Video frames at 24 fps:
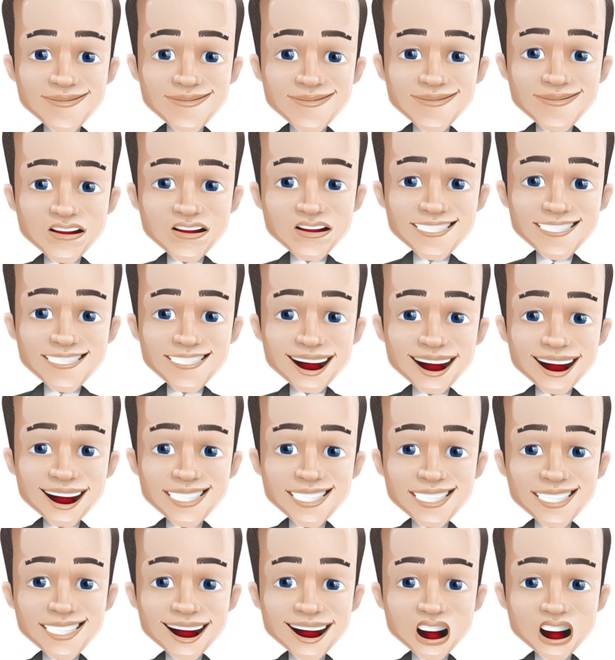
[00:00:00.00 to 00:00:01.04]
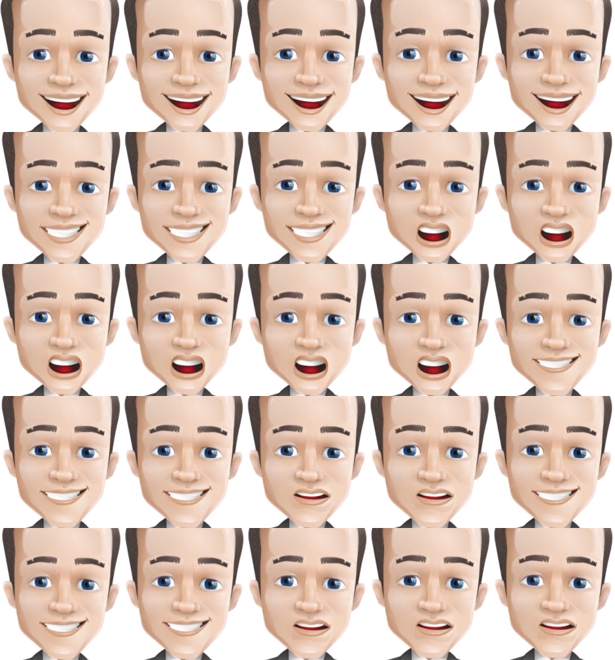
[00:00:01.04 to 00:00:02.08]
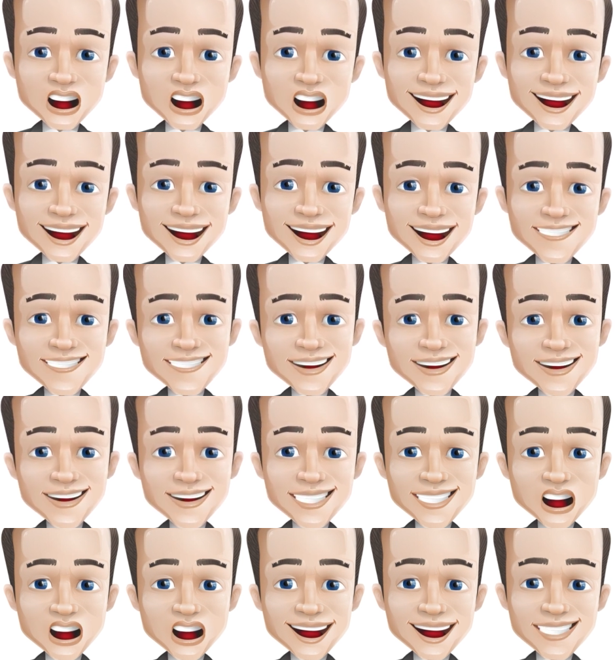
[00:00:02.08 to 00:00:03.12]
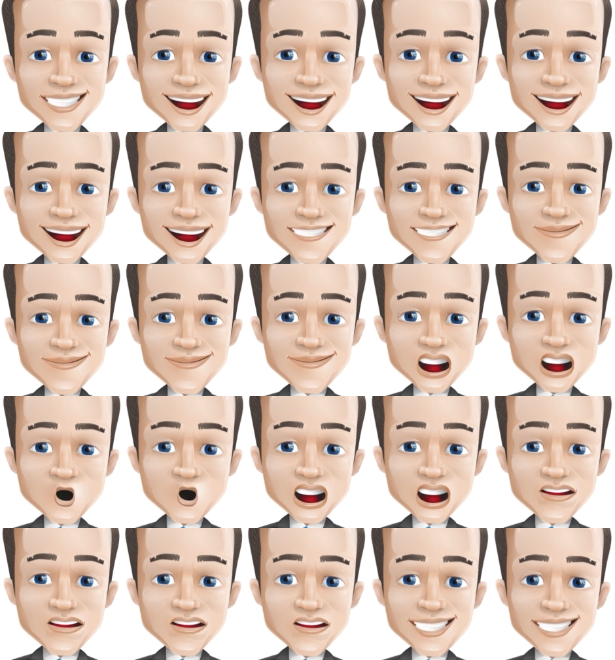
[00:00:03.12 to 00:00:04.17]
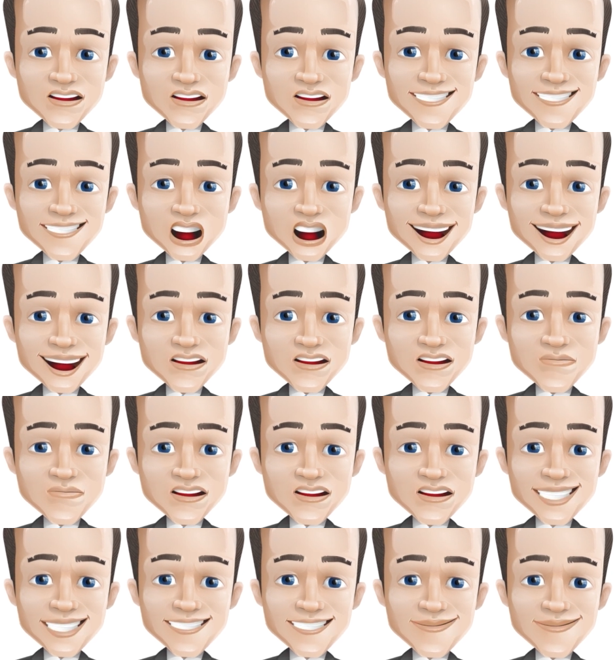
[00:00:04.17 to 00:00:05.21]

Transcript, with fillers: thus having the right tools such as a live feed, direct access brokers, and a stamina